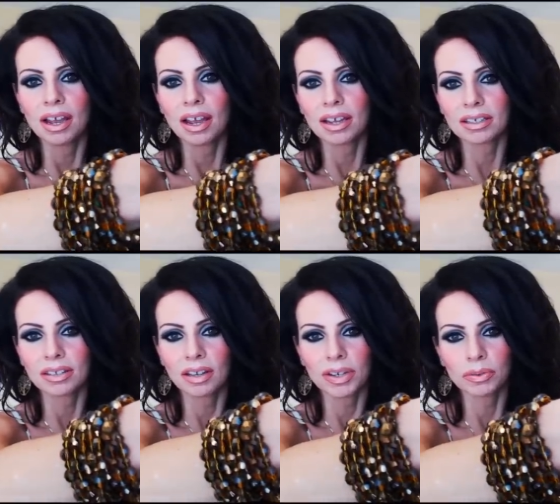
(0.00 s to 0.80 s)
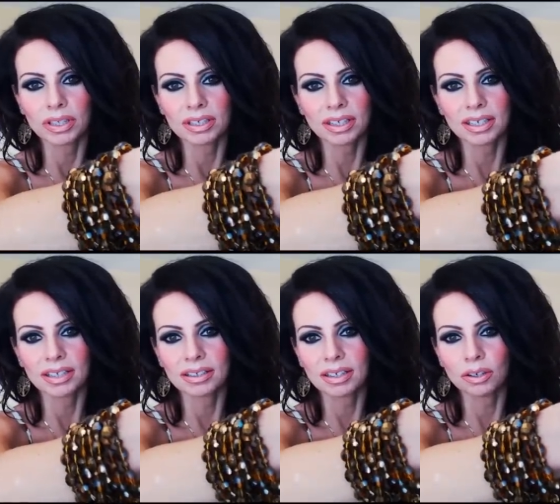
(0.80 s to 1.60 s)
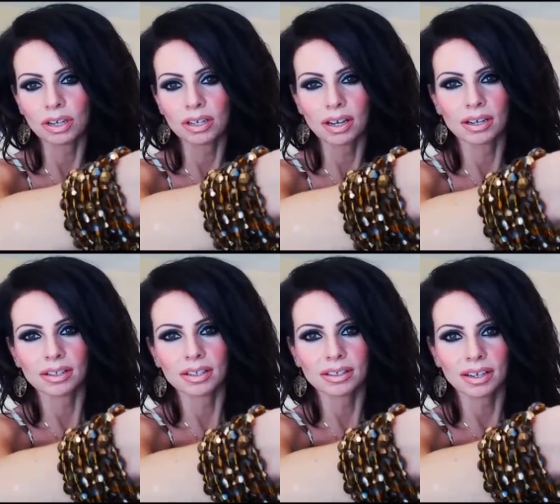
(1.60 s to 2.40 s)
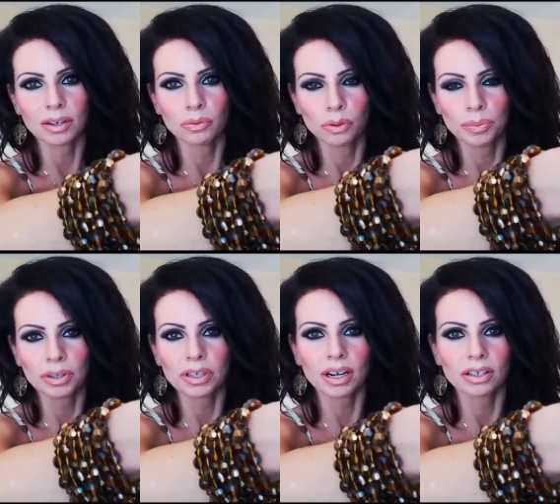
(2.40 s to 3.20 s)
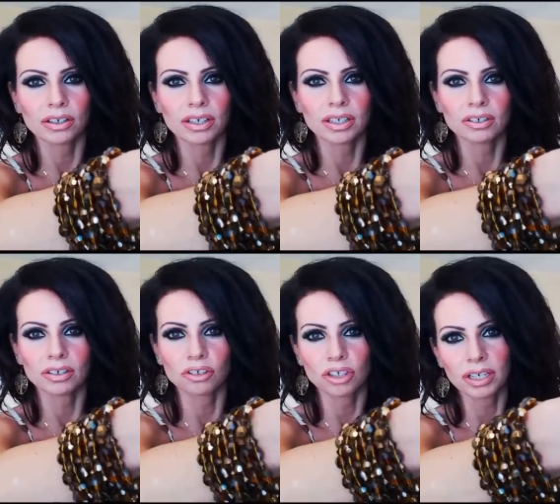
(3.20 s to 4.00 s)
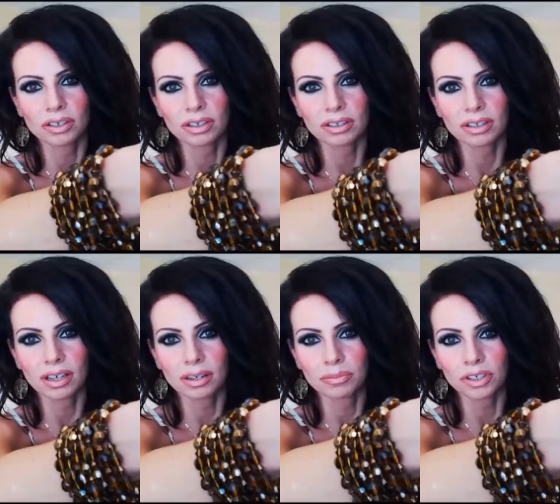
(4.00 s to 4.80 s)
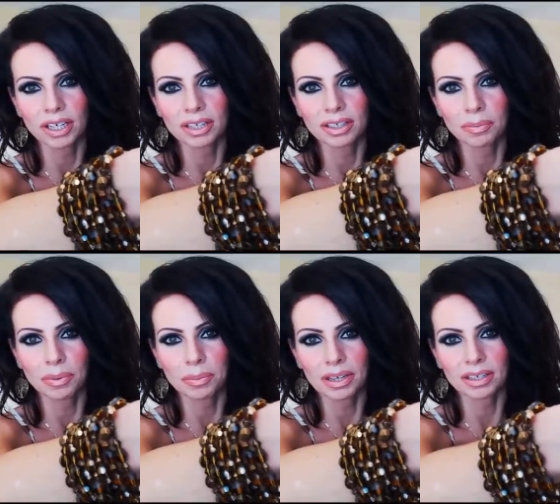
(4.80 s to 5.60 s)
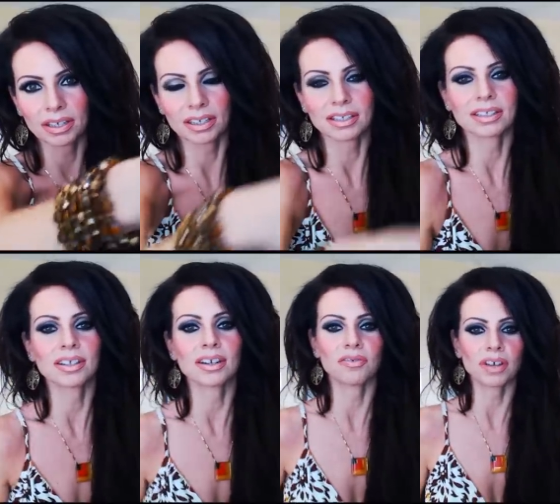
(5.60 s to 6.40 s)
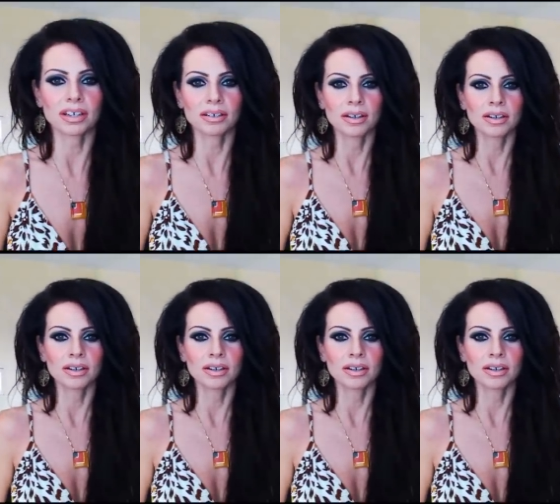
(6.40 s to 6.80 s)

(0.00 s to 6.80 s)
And I love it when the sun hits it, you can kind of see it's like a root beer color and it just changes um, shades up a bit and it's a lot of fun.